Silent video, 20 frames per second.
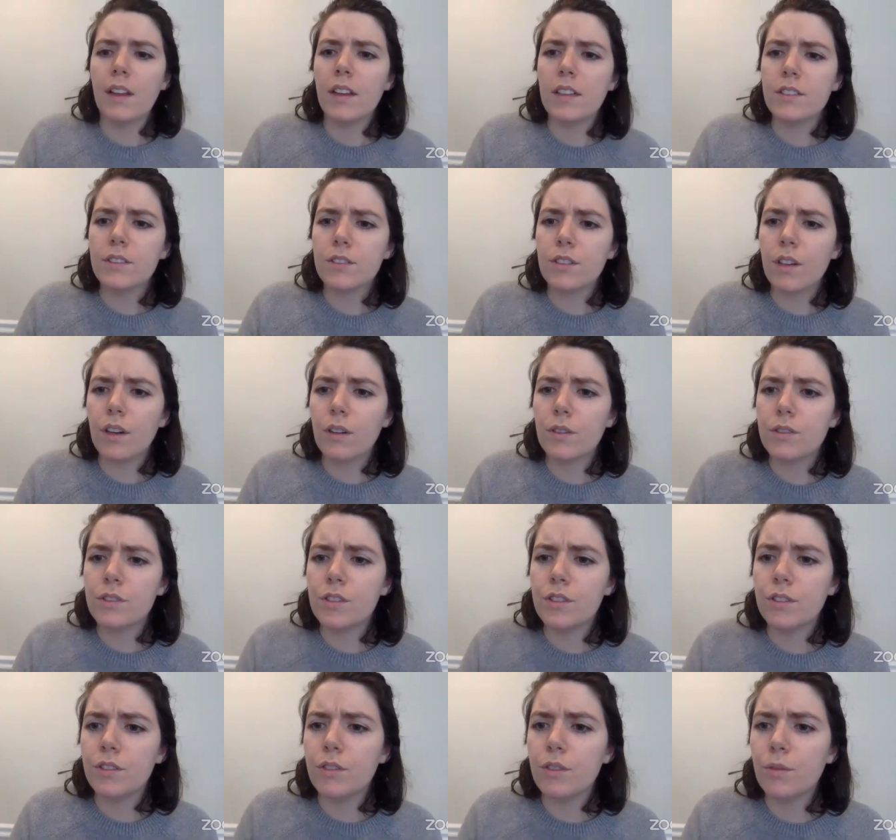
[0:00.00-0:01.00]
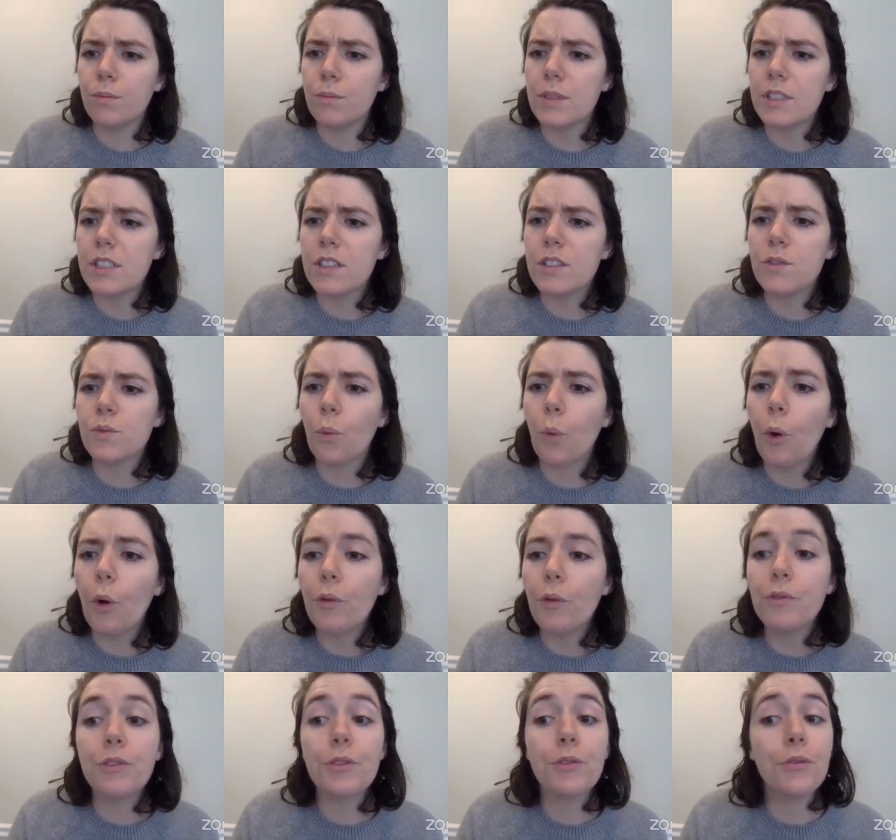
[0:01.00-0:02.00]
Let's go to Mrs.
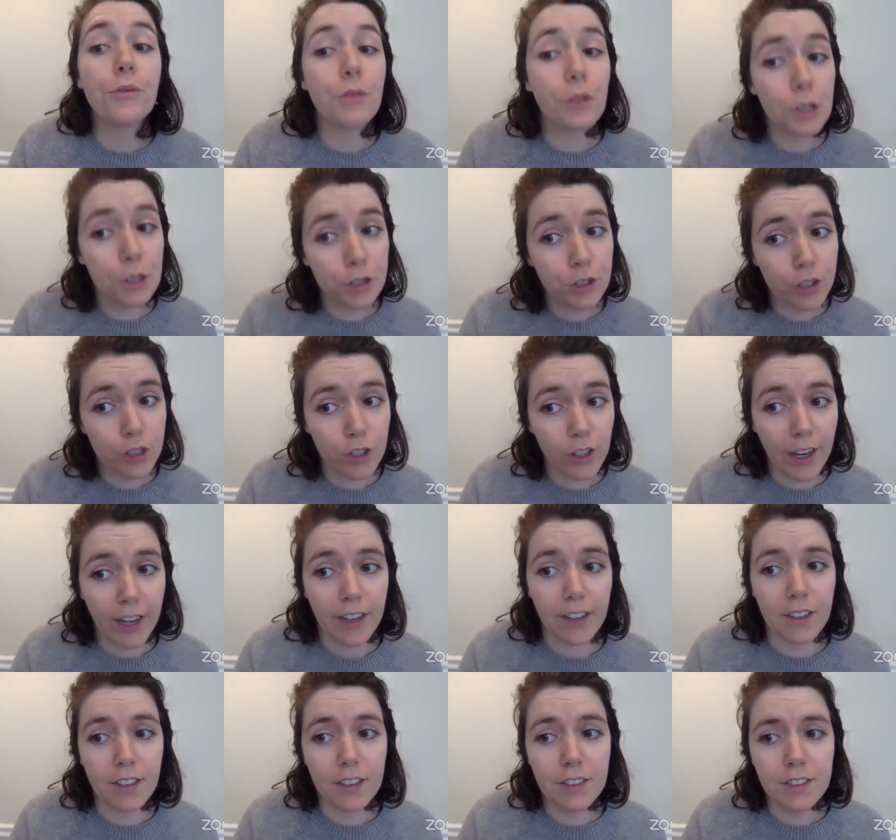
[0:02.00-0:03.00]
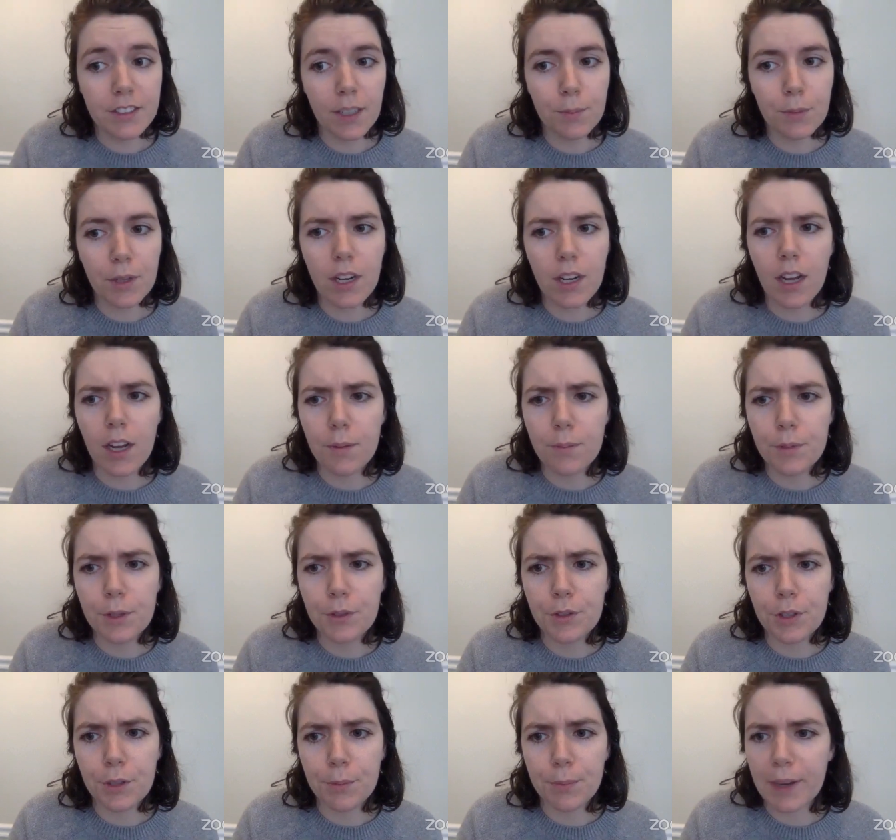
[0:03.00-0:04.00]
Wolf's first graders. I'm going to
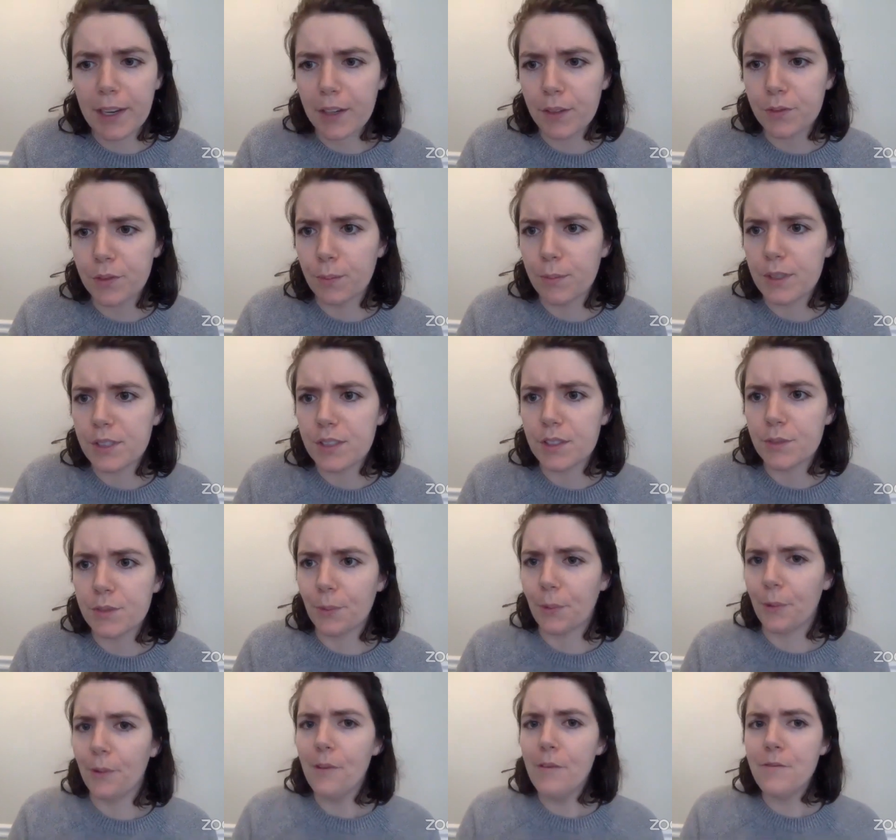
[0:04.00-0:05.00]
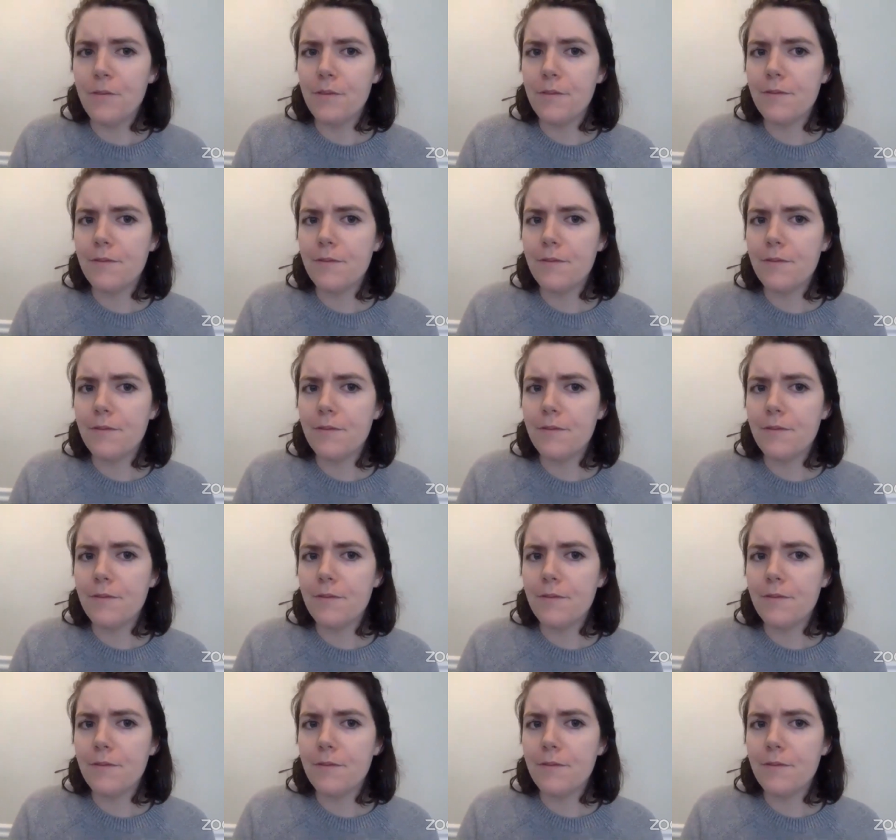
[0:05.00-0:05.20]
unmute your microphone, Mrs. Wolf.